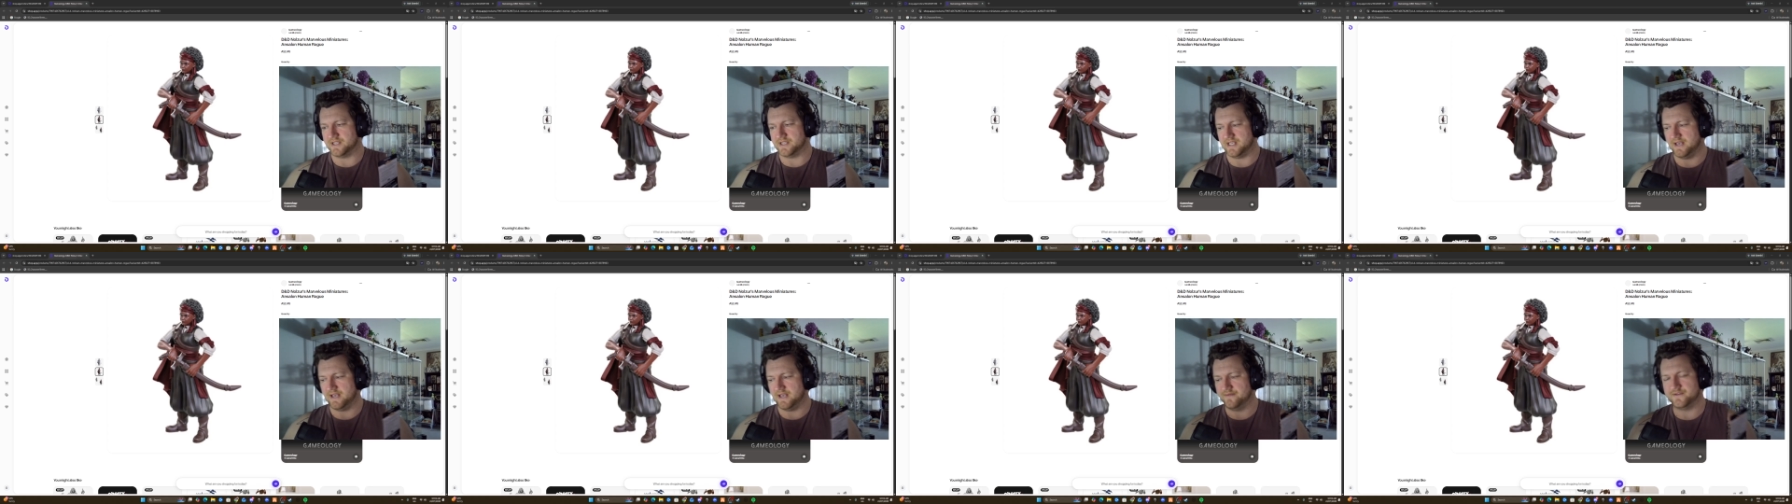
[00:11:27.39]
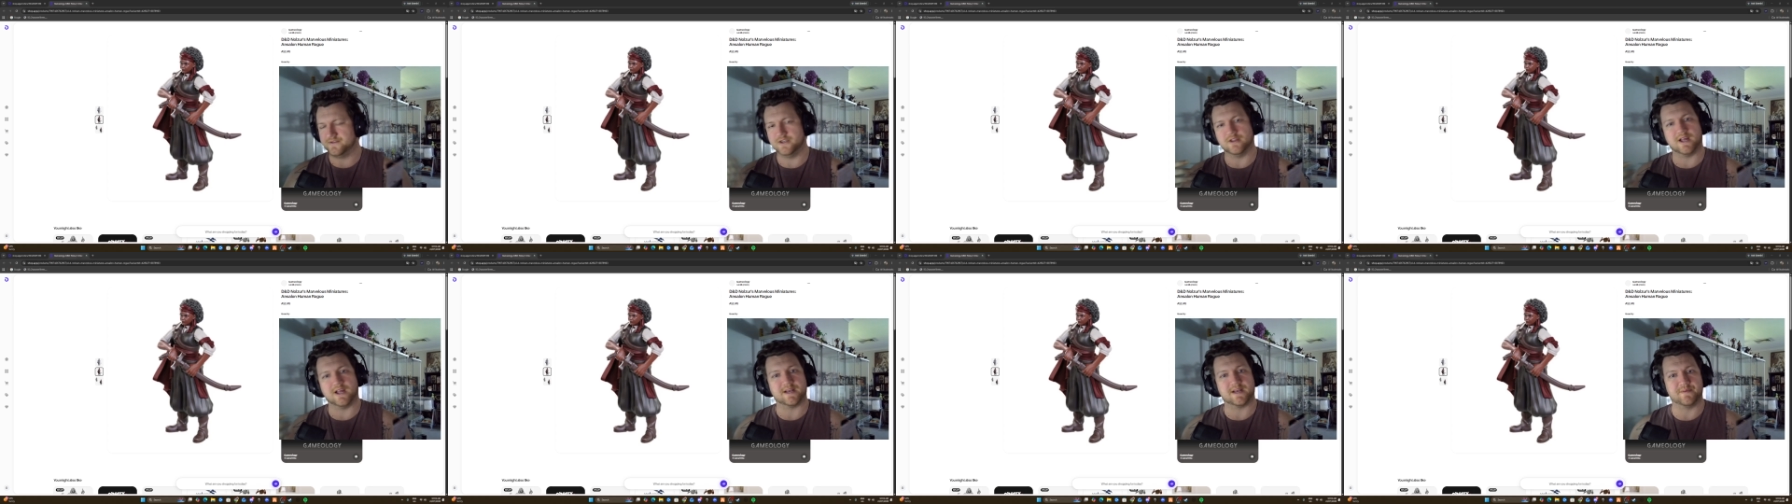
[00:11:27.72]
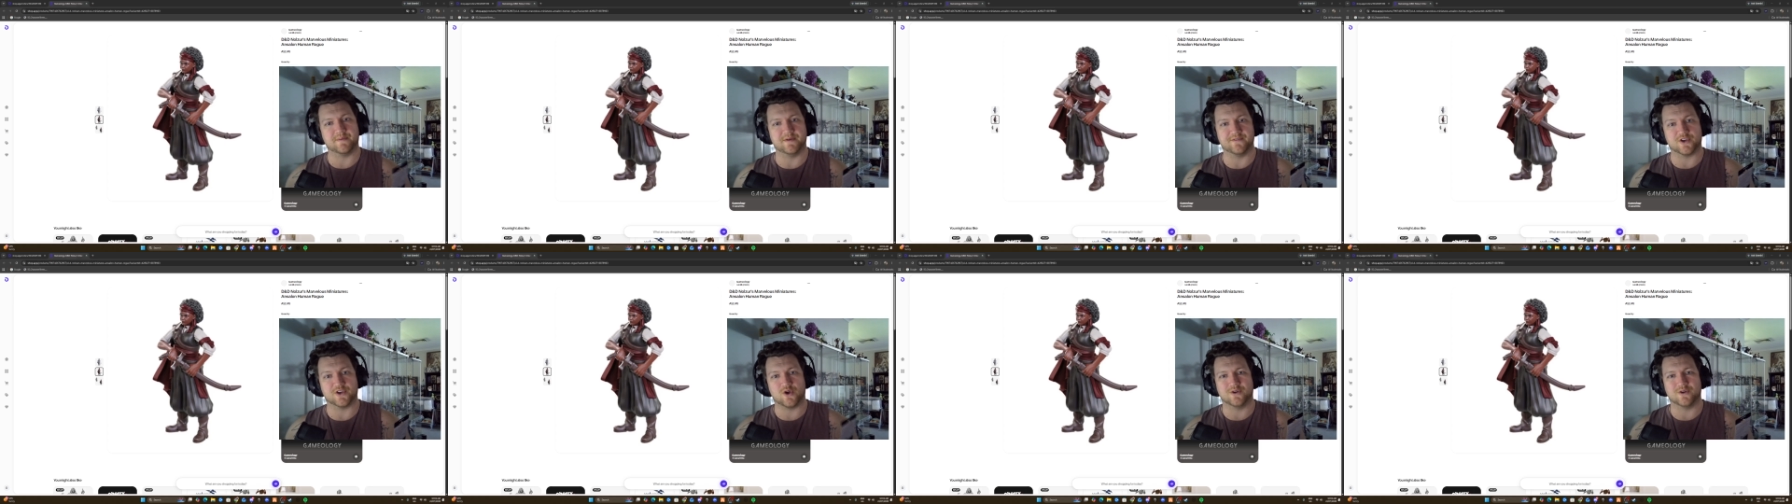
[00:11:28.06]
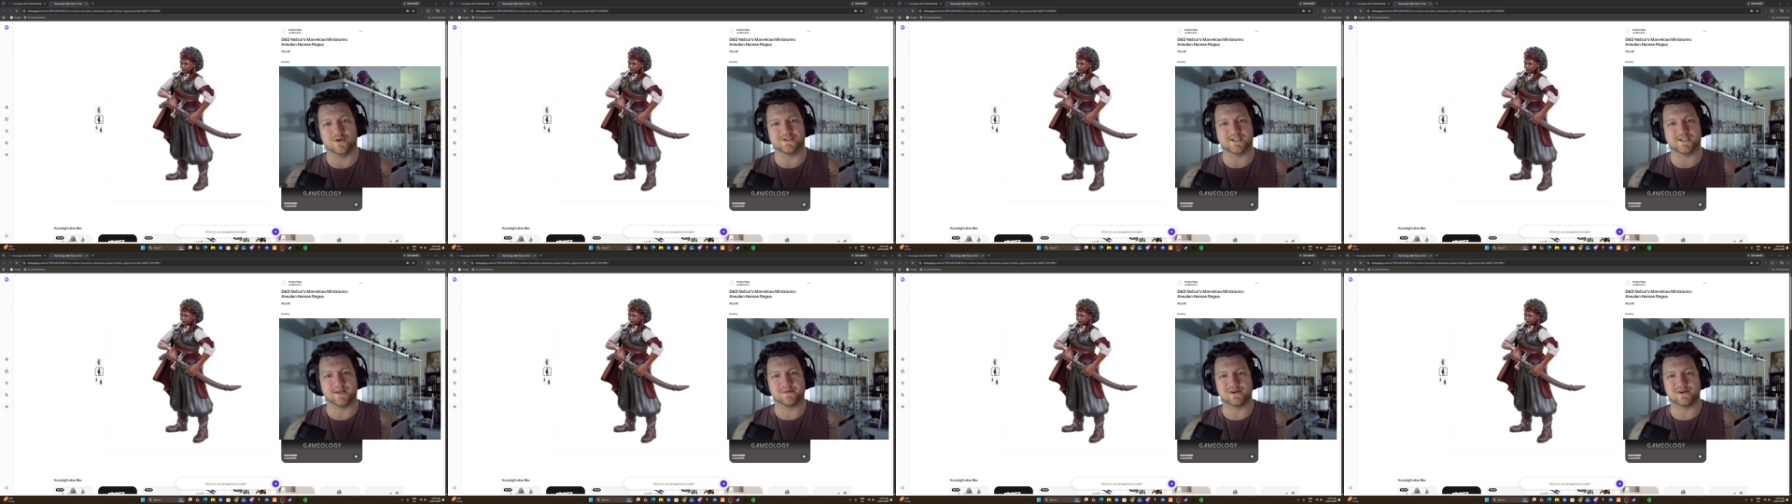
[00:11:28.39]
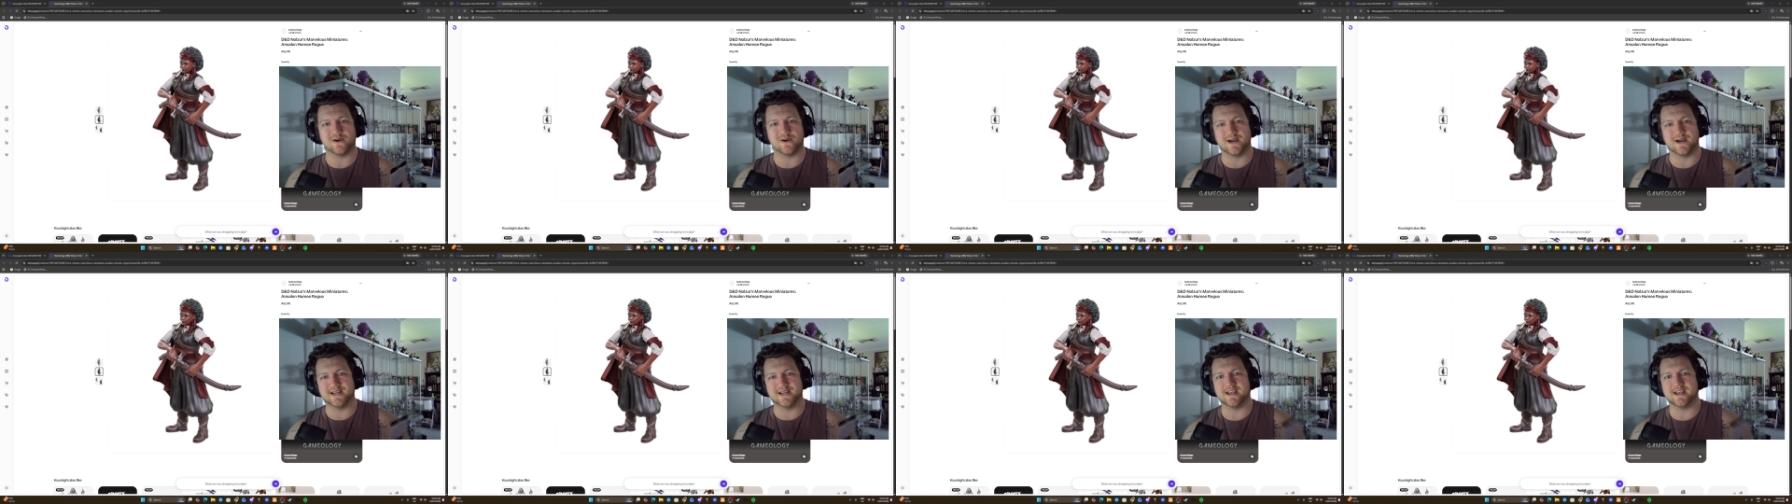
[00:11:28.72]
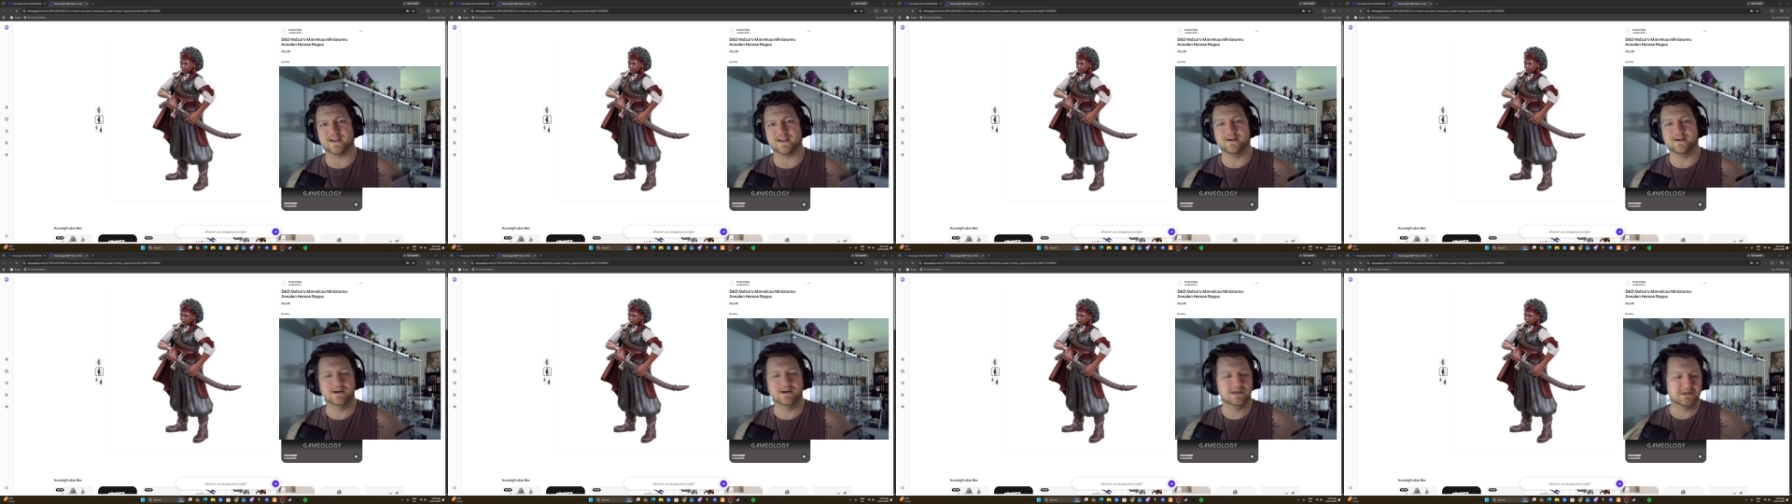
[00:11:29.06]
it gives you like a bit of a concept
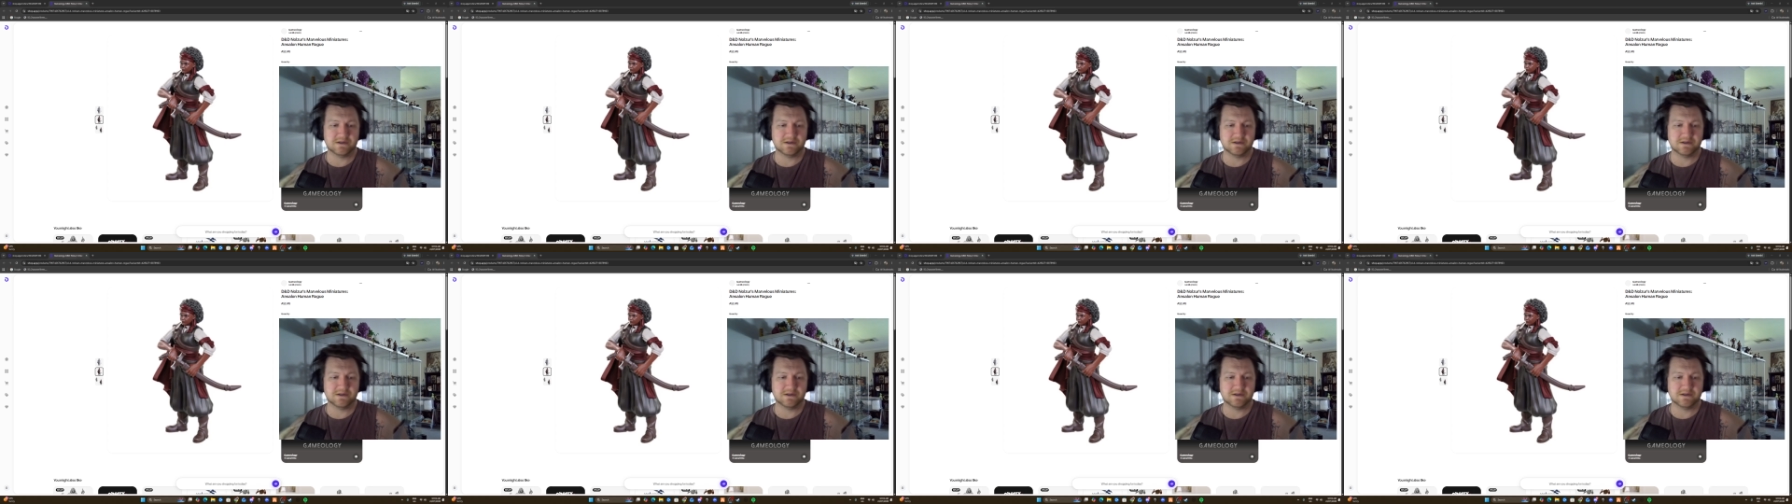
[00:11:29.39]
idea